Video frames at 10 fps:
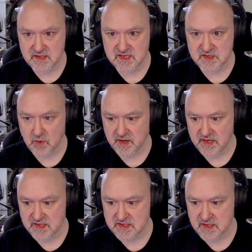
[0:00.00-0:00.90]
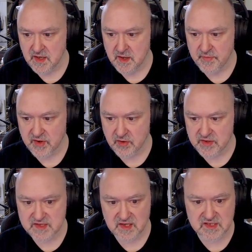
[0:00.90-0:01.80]
This one is.
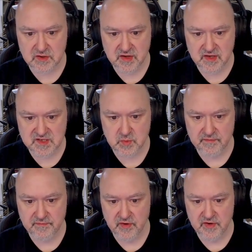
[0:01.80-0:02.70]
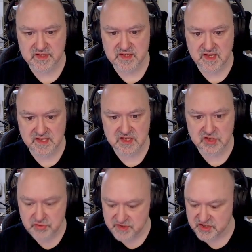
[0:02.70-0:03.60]
Because let's look at this one first. That's a
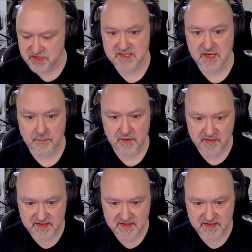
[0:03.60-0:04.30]
two digit sum.